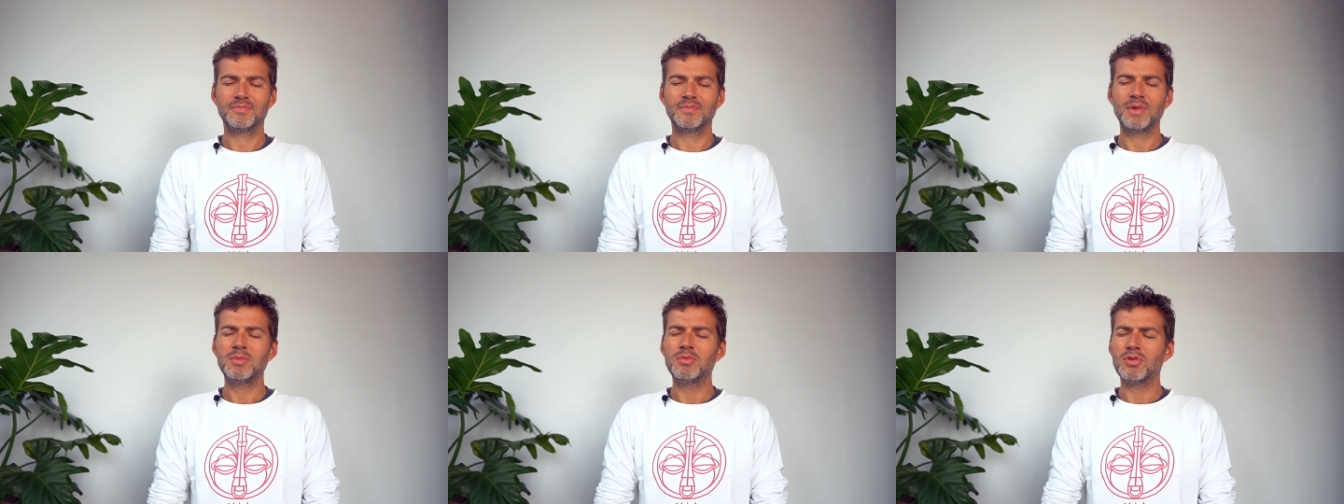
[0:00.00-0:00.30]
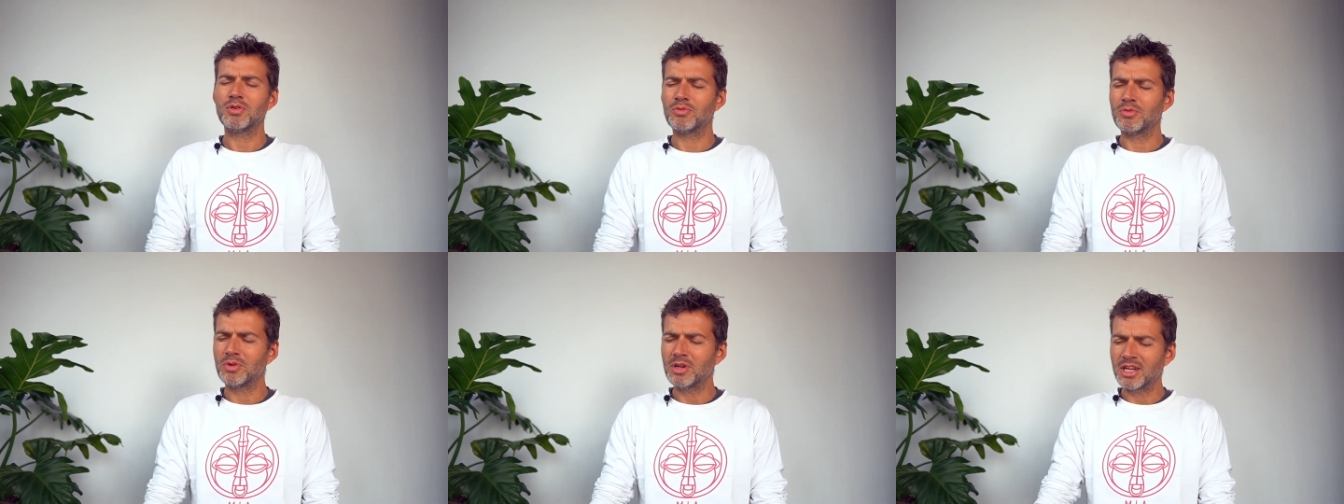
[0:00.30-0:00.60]

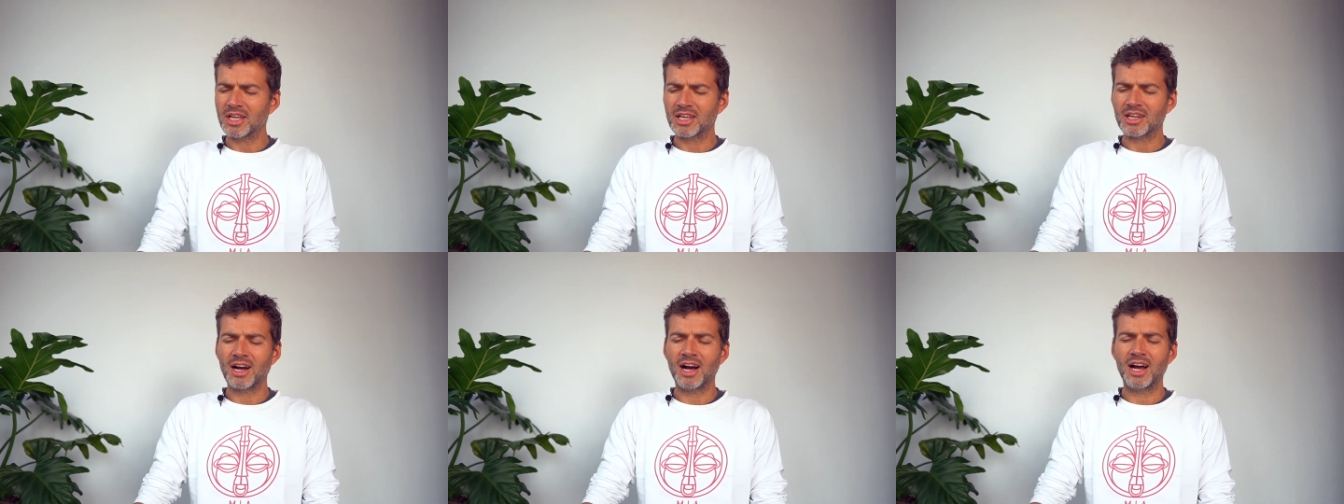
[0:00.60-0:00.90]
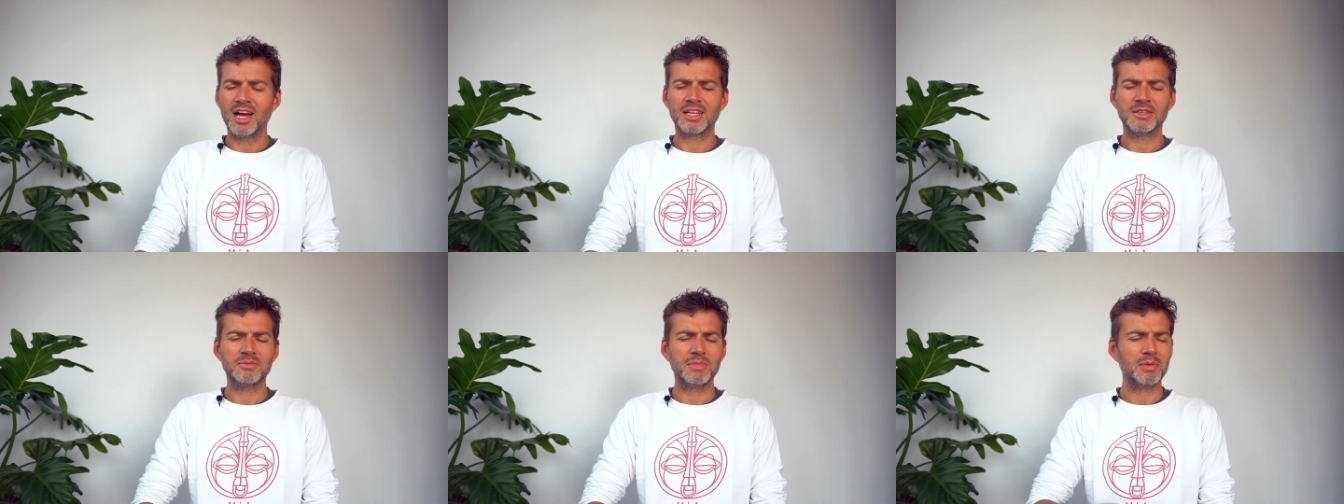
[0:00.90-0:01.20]
Maybe you're really
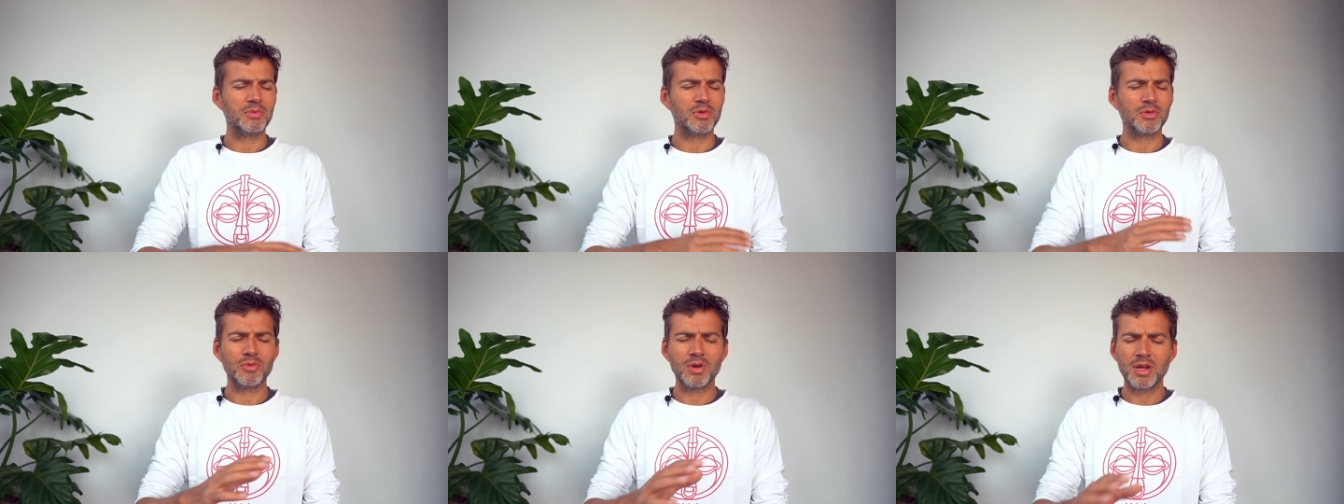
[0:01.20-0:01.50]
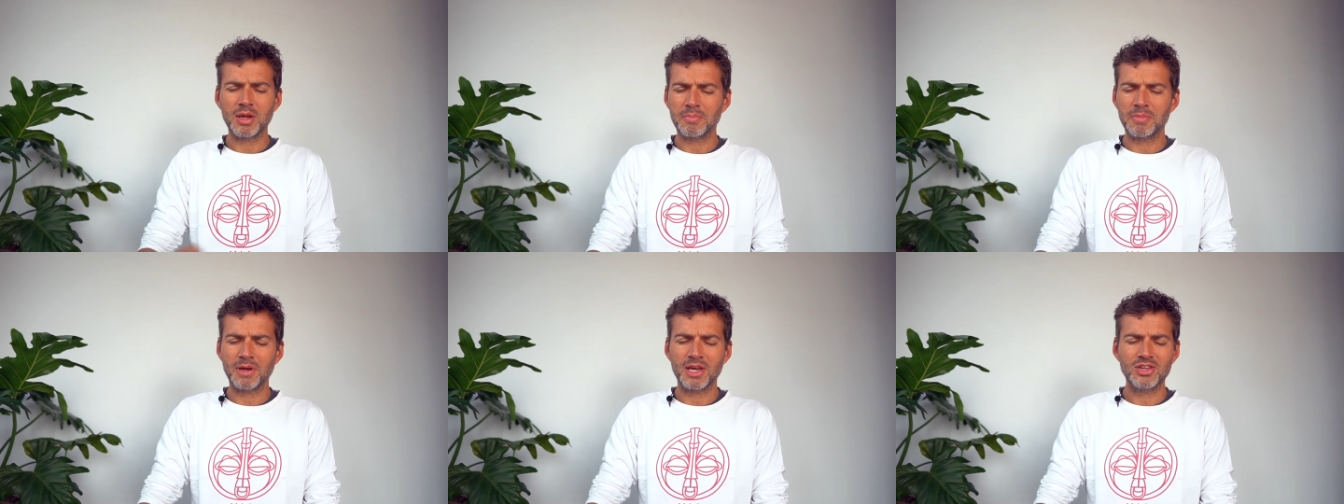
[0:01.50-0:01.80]
kind, maybe you're
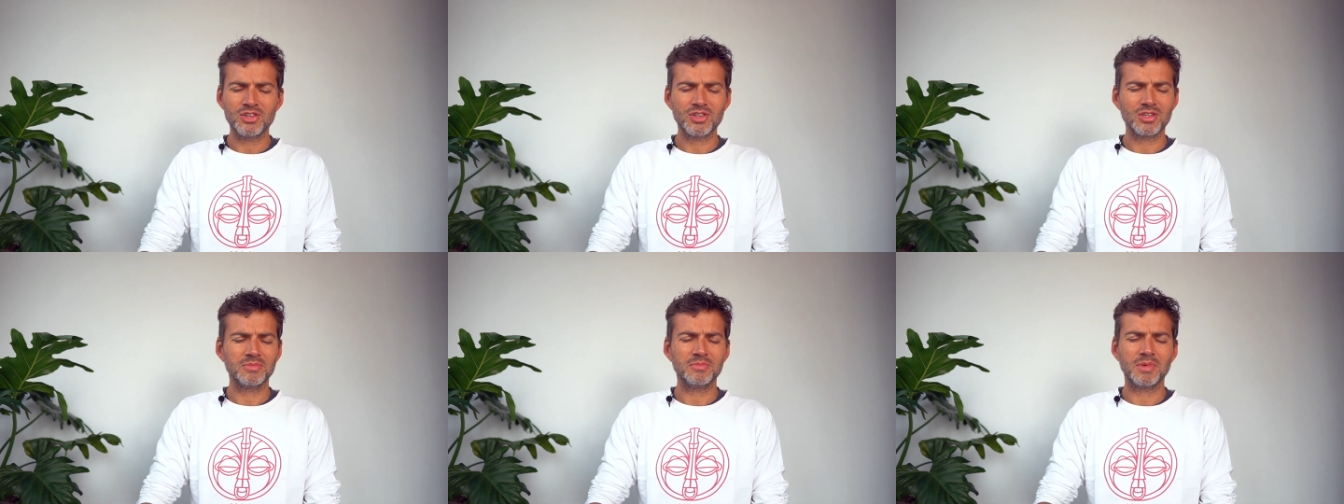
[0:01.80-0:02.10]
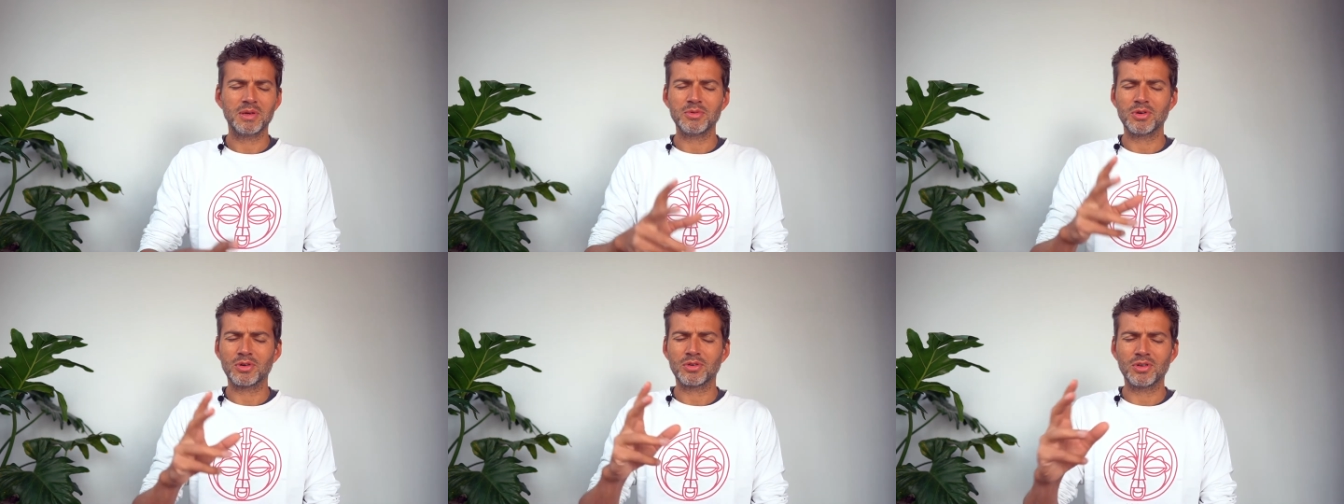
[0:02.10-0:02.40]
really patient,
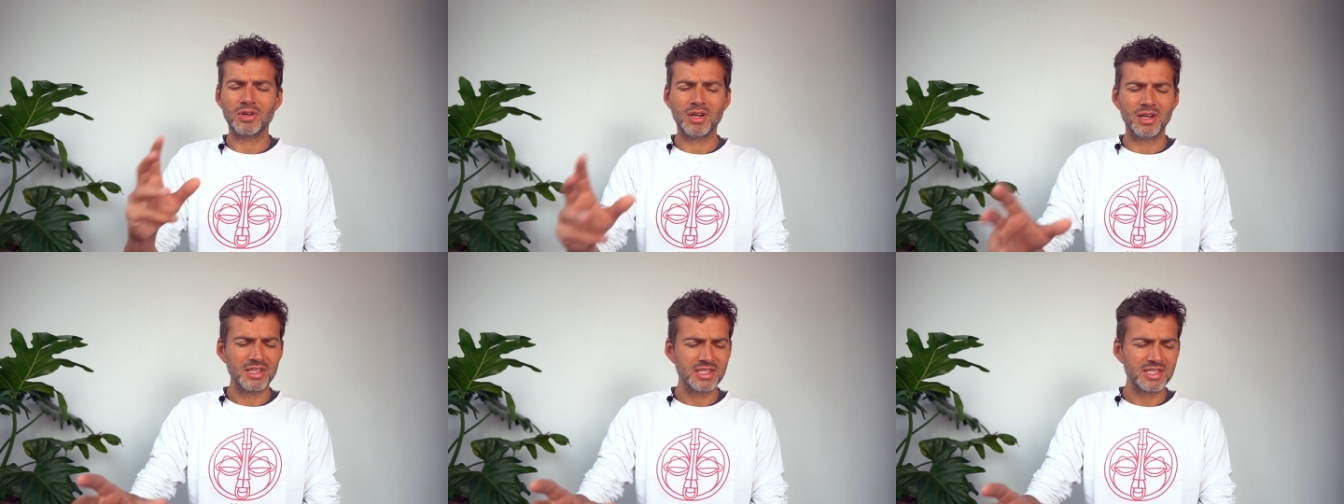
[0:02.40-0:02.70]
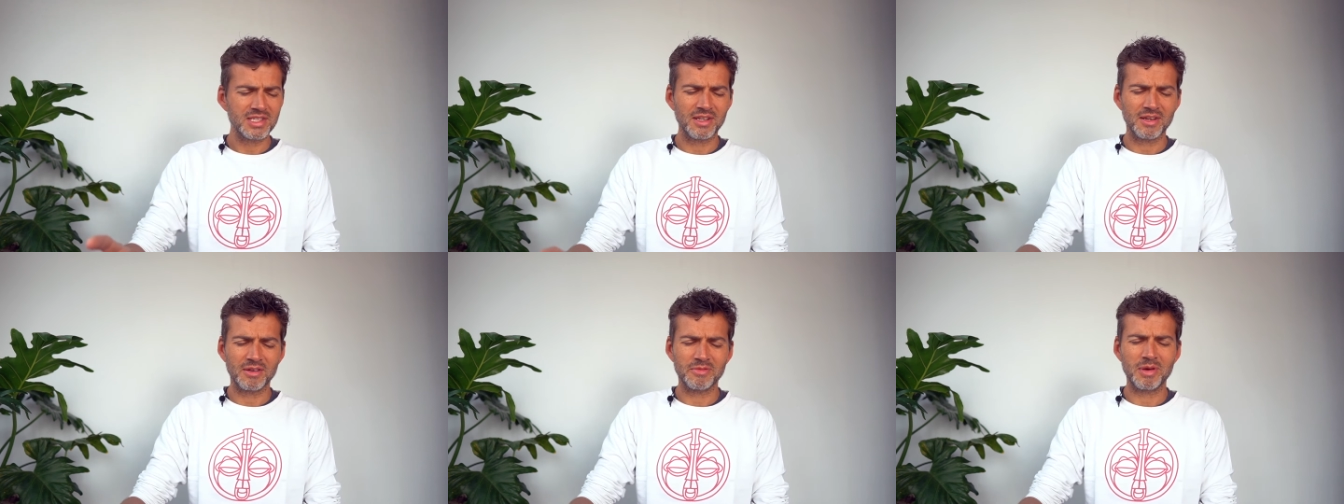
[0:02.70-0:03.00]
maybe you're a good
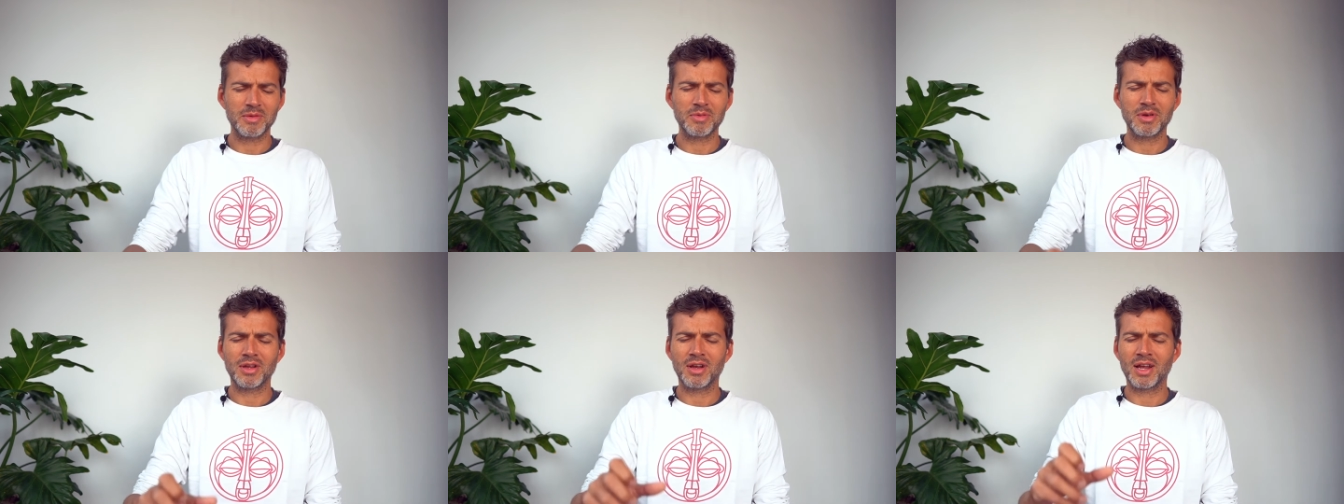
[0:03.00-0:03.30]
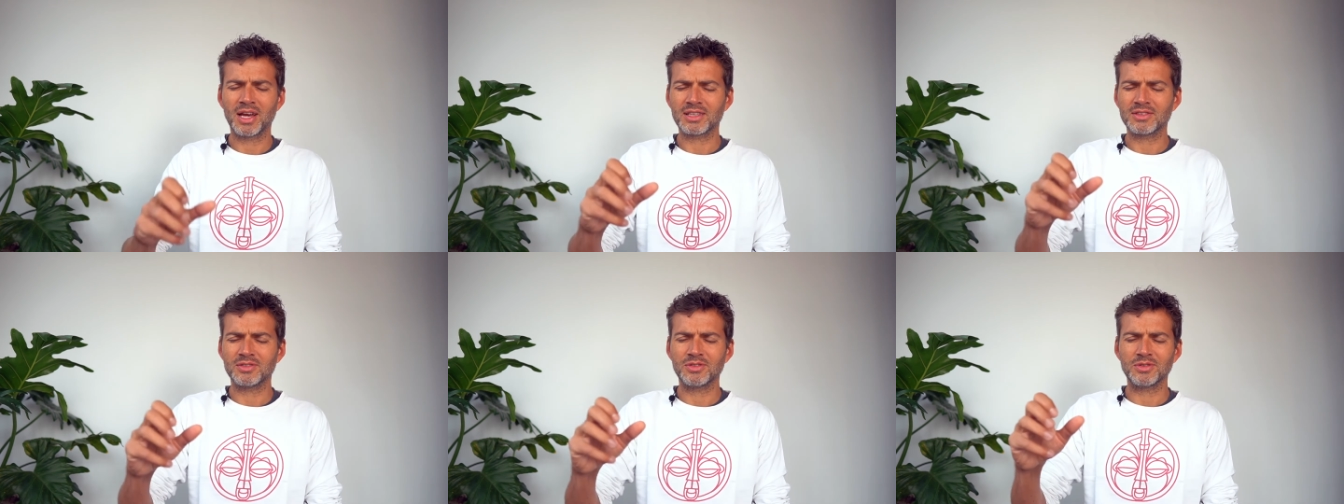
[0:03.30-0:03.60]
listener, maybe you
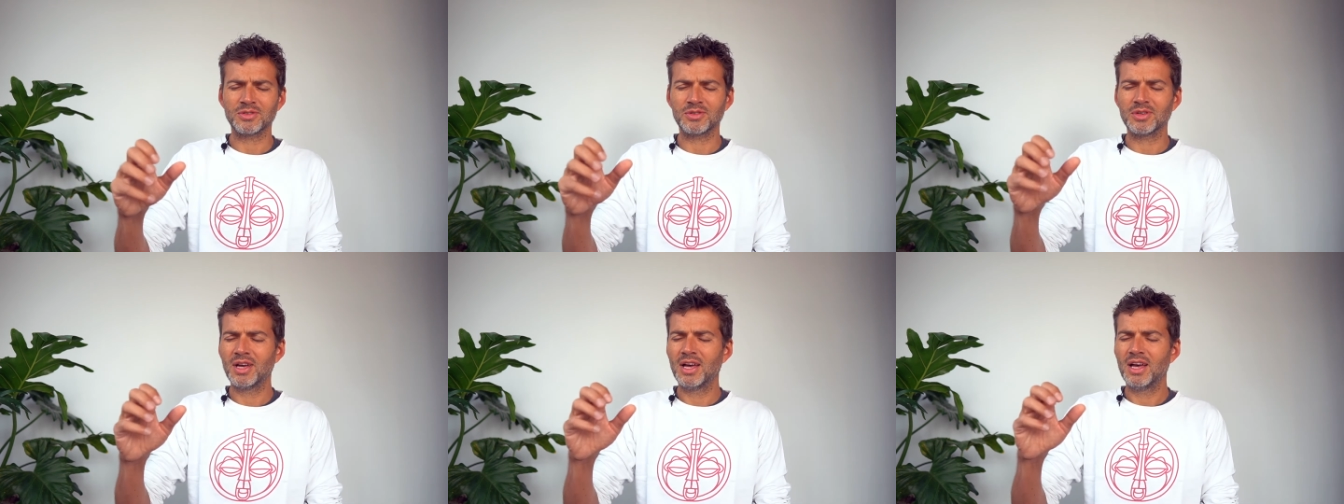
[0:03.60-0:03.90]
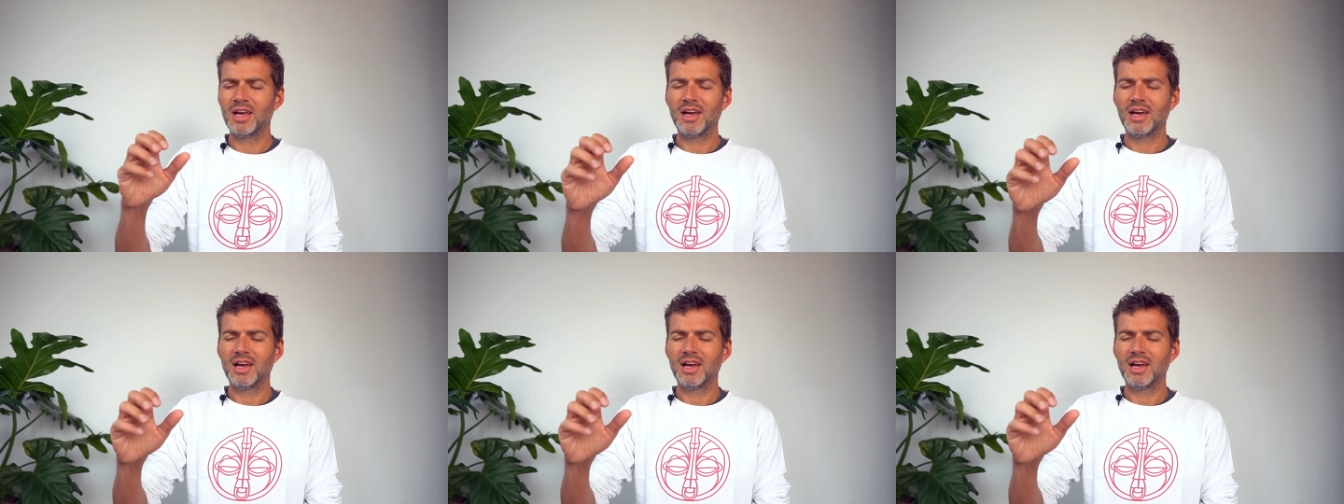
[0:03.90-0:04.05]
like to